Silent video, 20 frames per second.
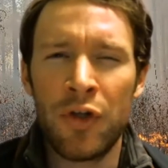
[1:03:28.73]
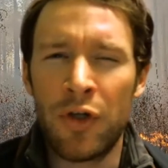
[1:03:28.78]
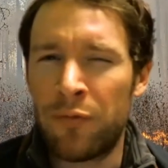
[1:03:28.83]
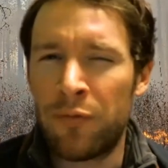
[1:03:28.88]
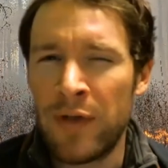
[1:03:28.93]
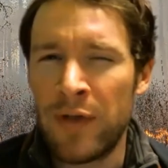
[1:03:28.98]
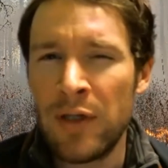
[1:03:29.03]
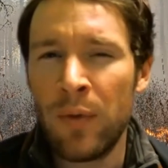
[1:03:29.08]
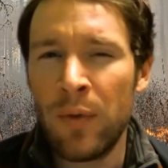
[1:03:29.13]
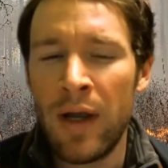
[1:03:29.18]

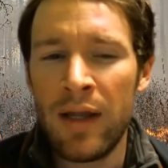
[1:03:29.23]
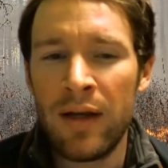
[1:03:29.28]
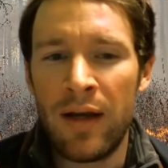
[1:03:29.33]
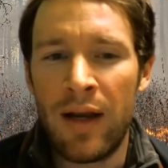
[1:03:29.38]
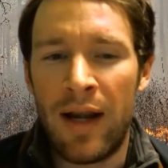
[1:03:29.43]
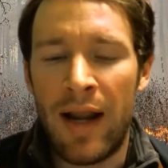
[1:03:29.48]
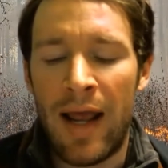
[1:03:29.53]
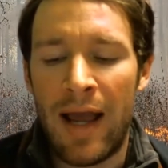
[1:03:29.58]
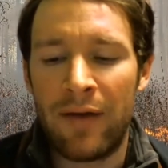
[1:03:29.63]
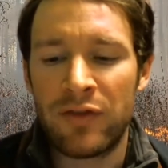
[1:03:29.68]
feet wet
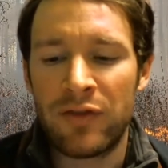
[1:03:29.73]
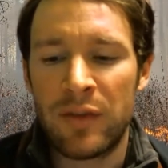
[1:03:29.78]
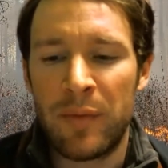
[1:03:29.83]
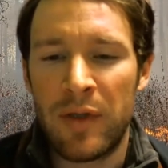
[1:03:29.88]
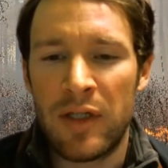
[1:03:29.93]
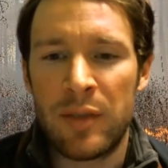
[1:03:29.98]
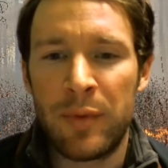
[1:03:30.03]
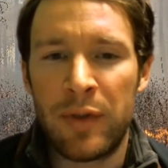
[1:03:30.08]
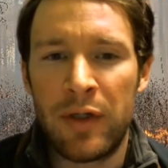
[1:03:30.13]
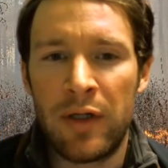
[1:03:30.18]
and have some
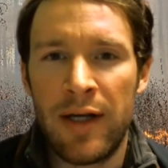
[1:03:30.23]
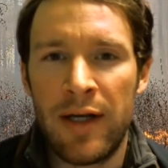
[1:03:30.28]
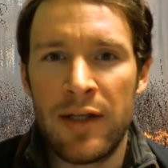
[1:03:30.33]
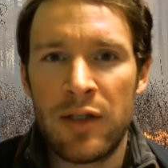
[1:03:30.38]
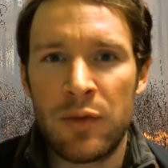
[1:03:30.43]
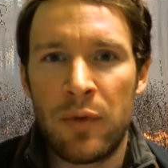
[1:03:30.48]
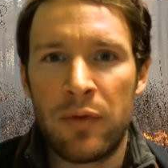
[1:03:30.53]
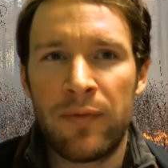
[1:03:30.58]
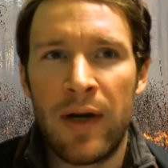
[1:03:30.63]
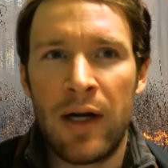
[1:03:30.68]

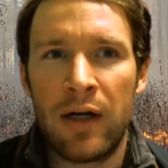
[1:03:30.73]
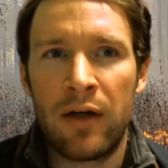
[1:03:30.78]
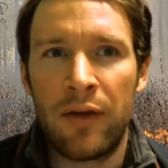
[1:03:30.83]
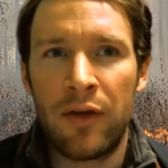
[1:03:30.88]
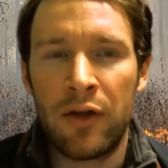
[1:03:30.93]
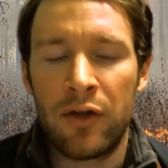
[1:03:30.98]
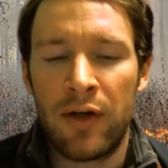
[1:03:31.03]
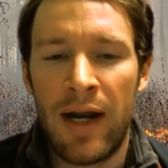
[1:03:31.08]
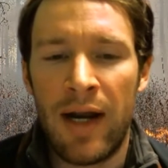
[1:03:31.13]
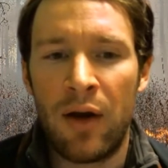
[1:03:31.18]
experience with fire on
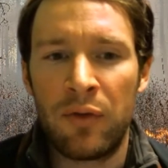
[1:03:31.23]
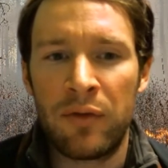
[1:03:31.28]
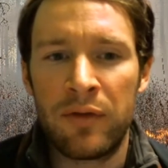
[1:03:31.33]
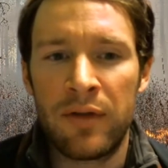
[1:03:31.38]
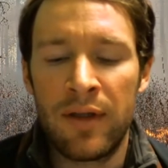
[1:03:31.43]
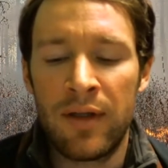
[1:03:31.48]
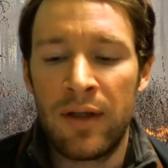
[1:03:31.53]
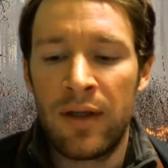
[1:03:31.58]
the ground,